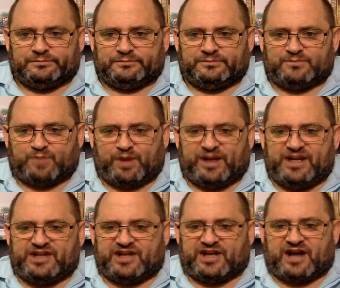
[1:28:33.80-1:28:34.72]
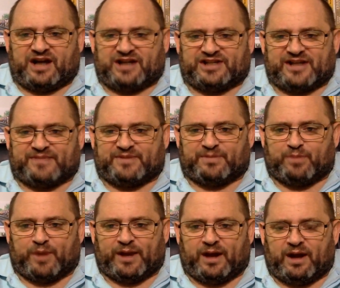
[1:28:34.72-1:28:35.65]
Pretty easy concept to
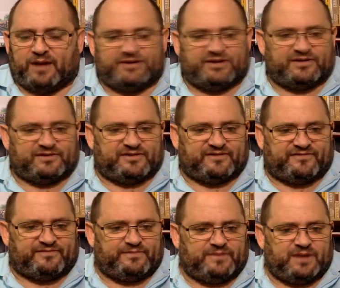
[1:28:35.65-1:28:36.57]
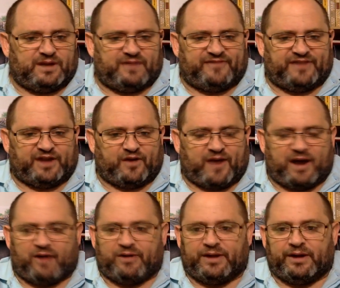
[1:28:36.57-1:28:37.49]
bring up, to figure
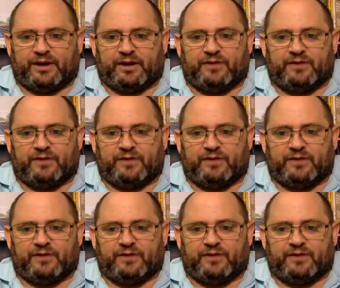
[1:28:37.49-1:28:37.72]
out, you know.